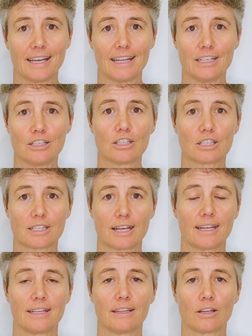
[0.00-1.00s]
and you're just
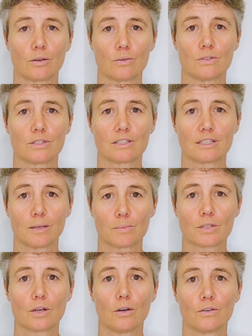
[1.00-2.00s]
taking those
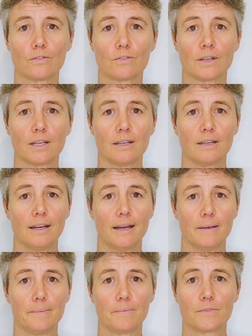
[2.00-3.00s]
tips off
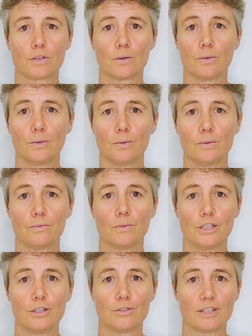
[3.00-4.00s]
to
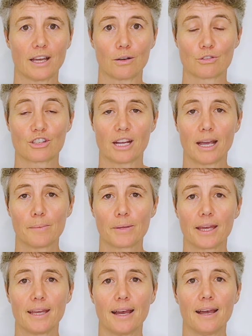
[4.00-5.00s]
reduce how sharp
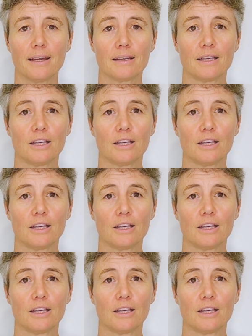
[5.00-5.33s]
they are.